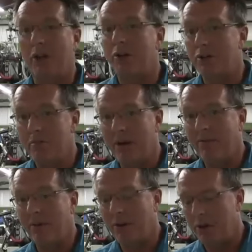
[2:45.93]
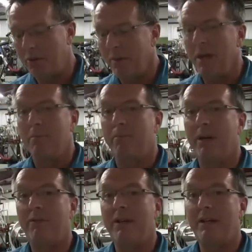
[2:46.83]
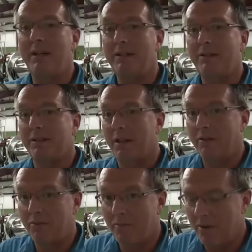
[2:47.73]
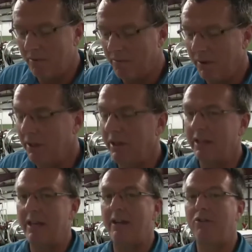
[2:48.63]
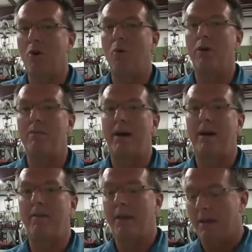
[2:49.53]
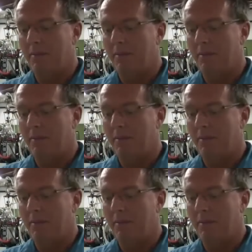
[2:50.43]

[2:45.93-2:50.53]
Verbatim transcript: clear as mud for you, but if it is, feeling like that, don't worry about it.